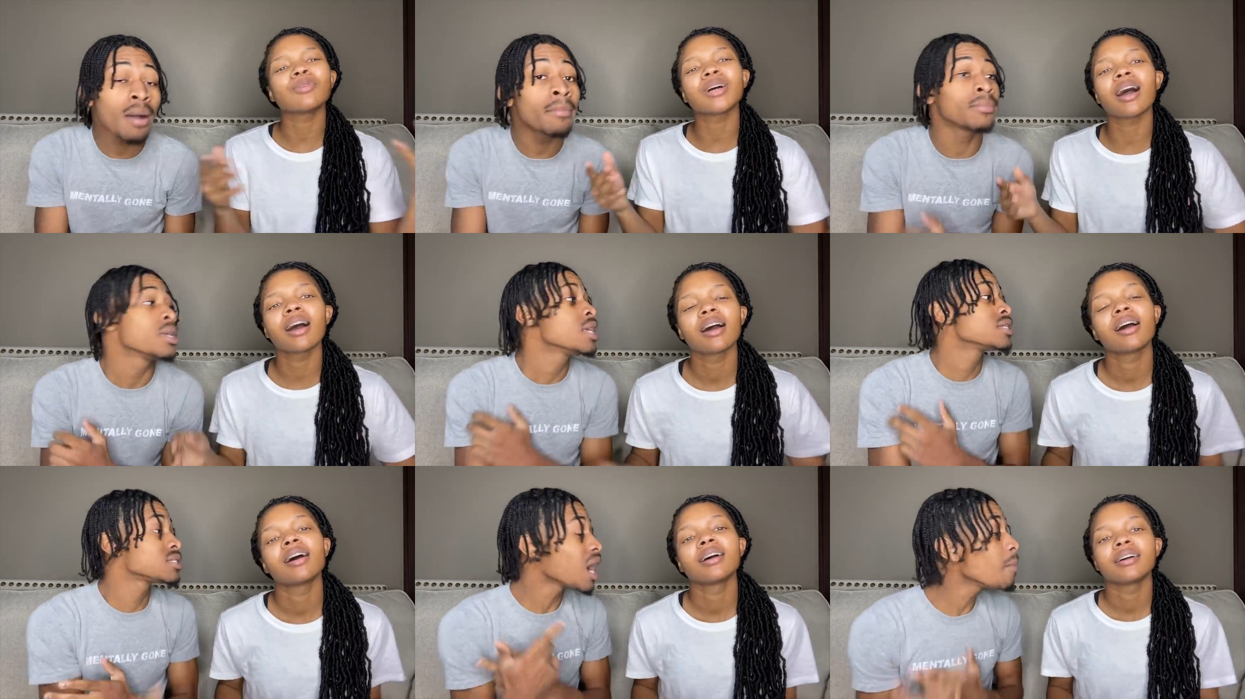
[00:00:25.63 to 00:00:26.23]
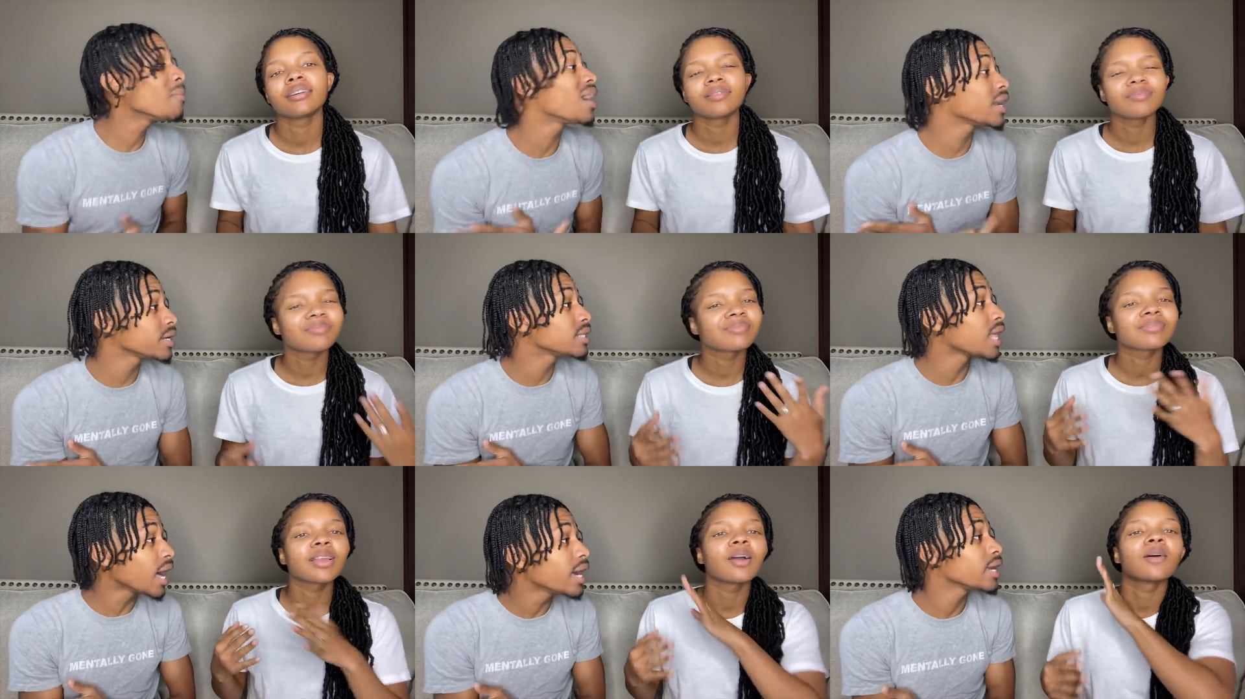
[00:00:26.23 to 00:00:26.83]
Speaker 1: was, somebody
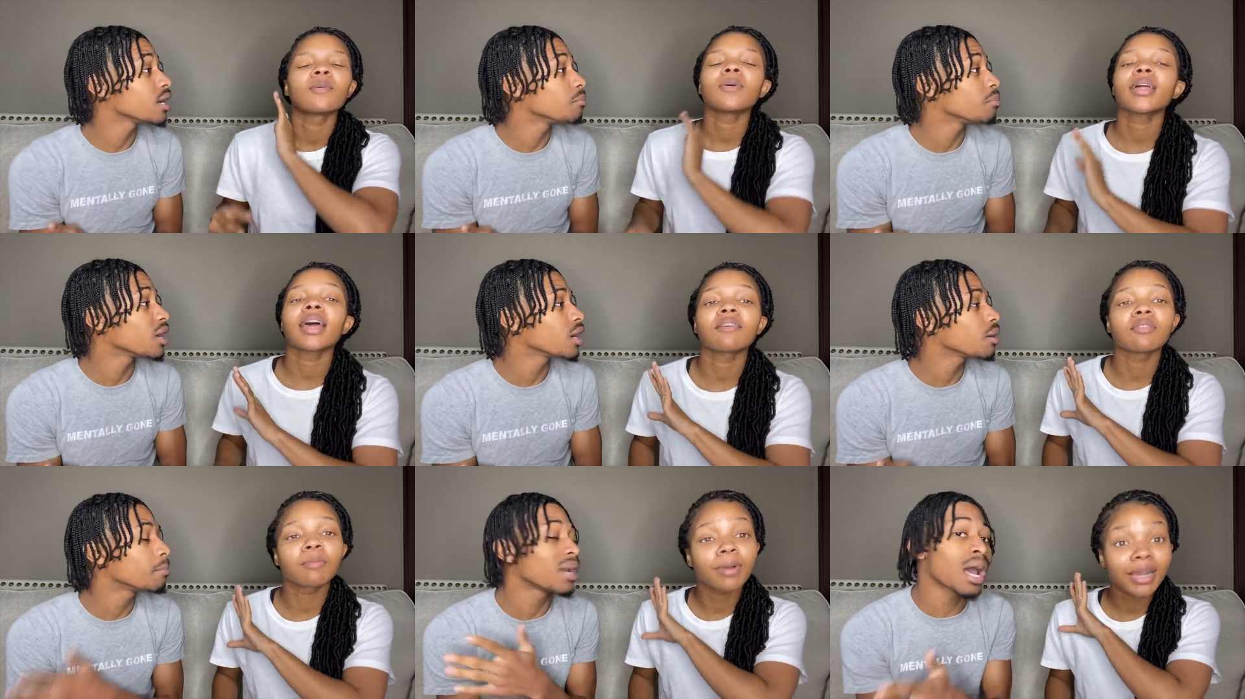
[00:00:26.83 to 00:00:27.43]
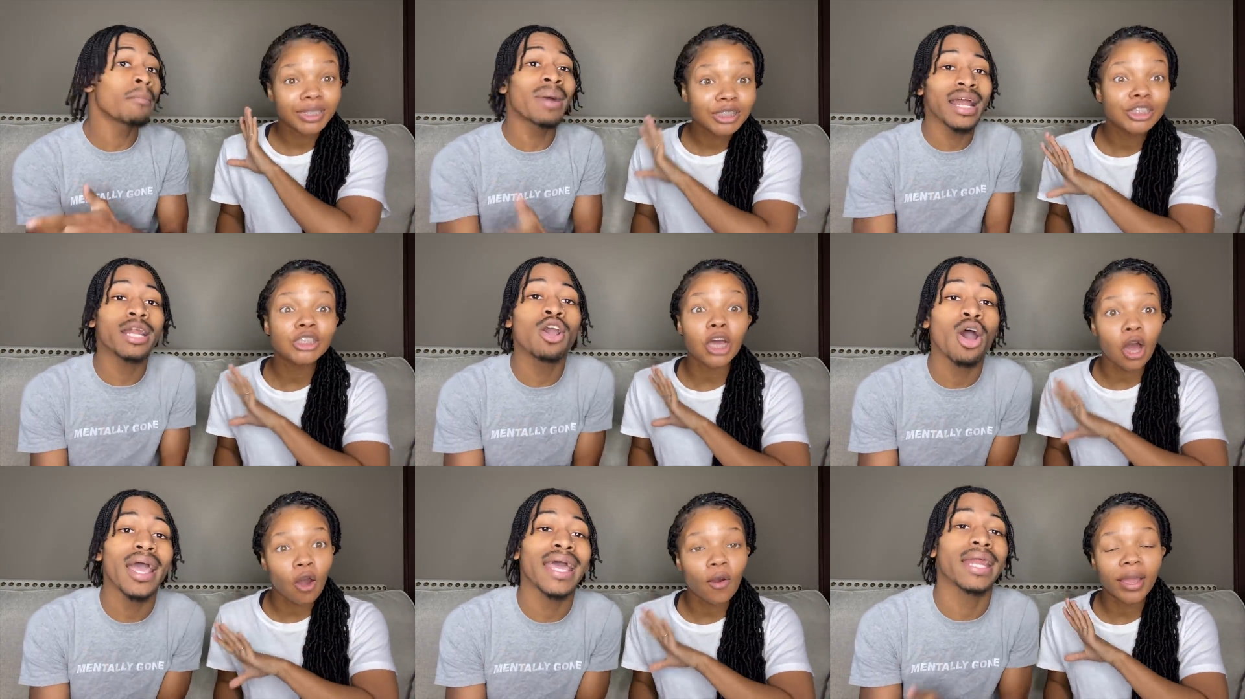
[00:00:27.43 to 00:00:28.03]
lying, whatever, bro. But I'm about to so, go
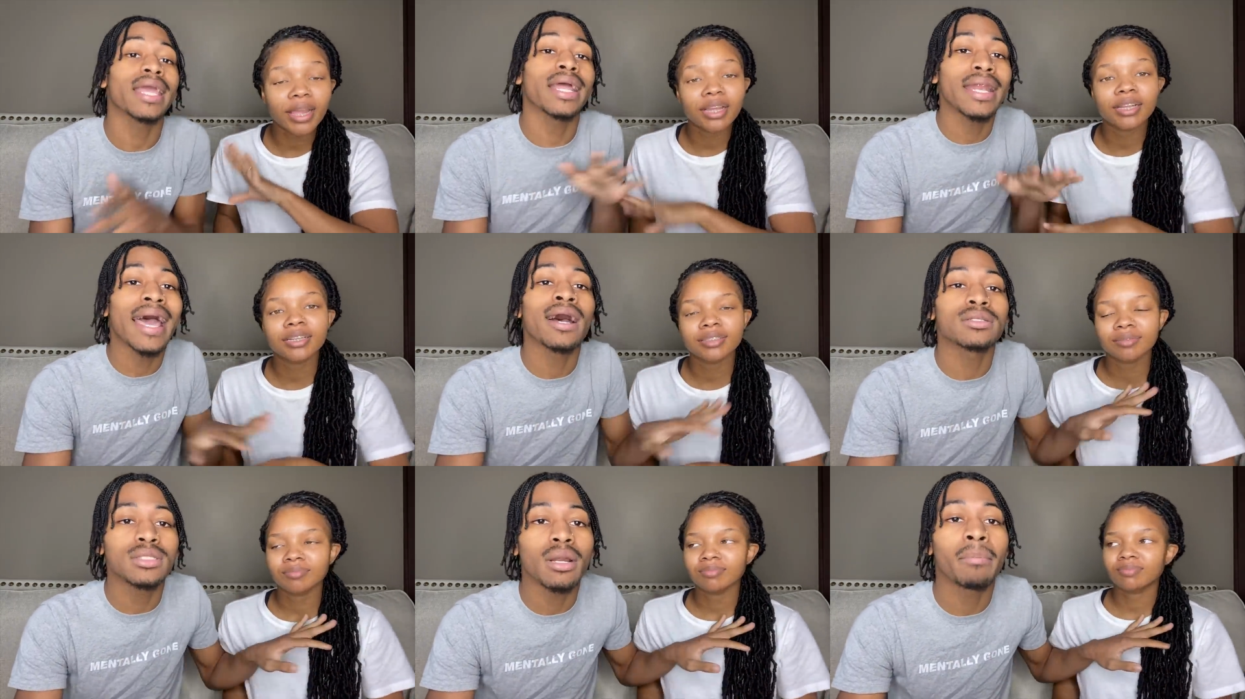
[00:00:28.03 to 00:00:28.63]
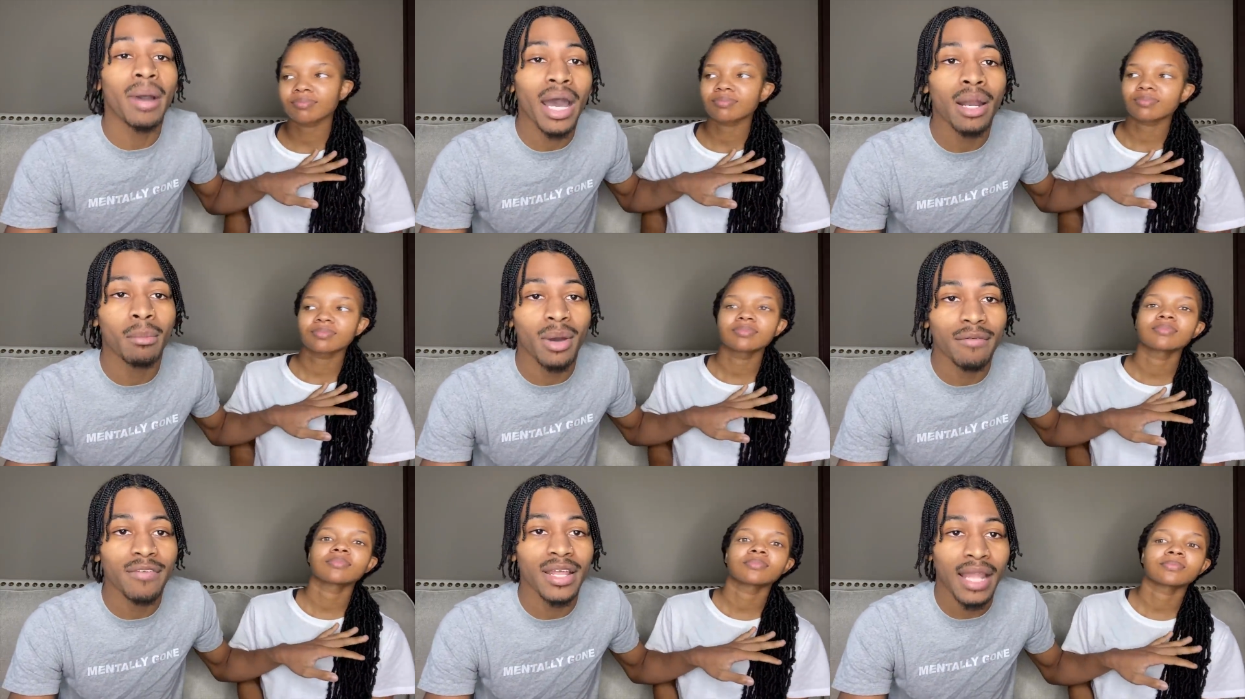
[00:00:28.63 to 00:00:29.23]
ahead and get down to the bottom
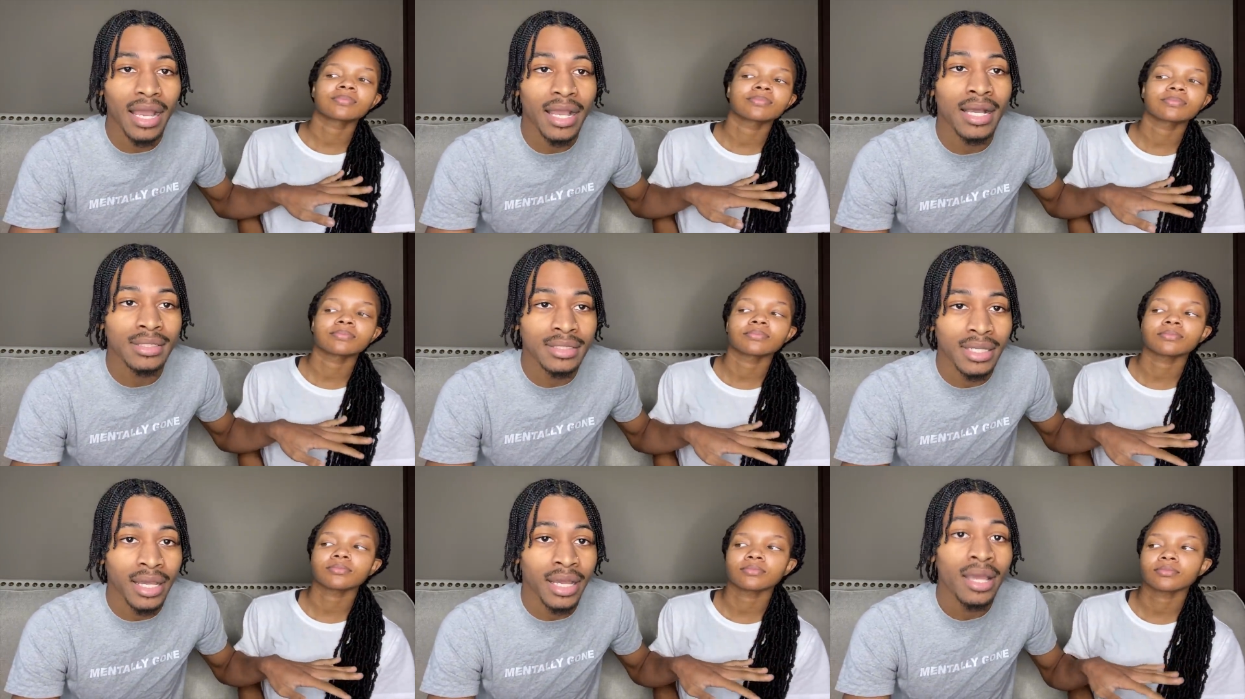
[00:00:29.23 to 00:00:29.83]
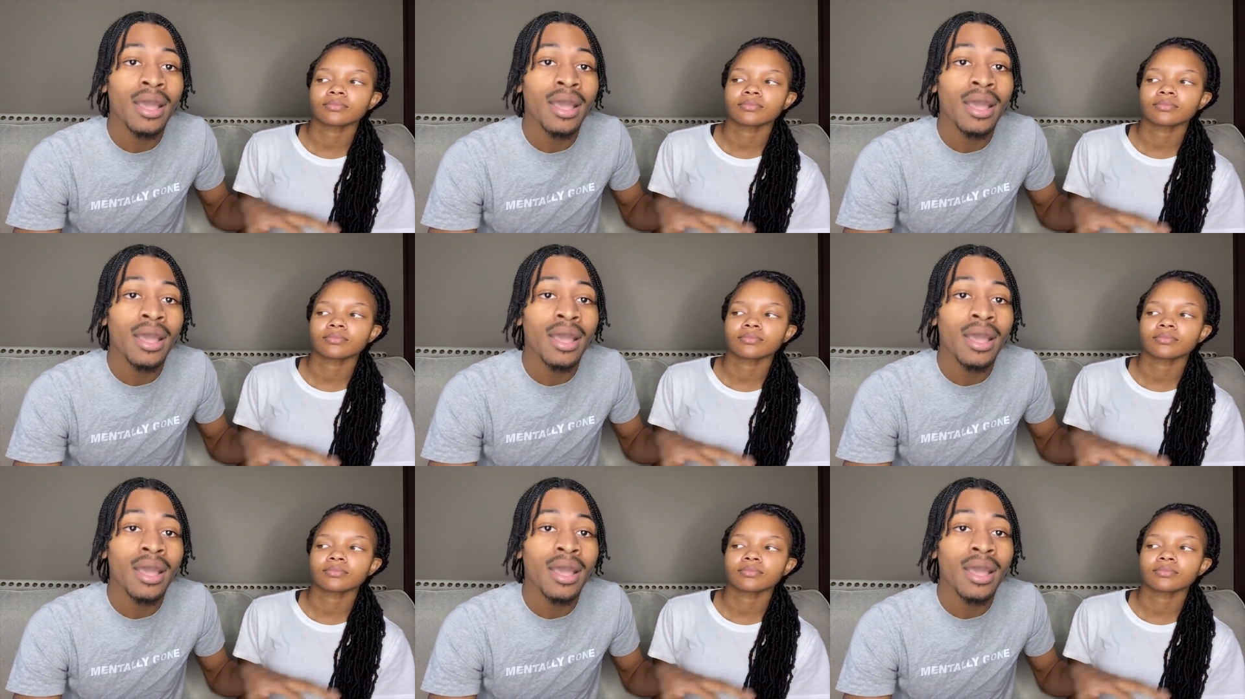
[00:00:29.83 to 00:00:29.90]
of it. Like I said,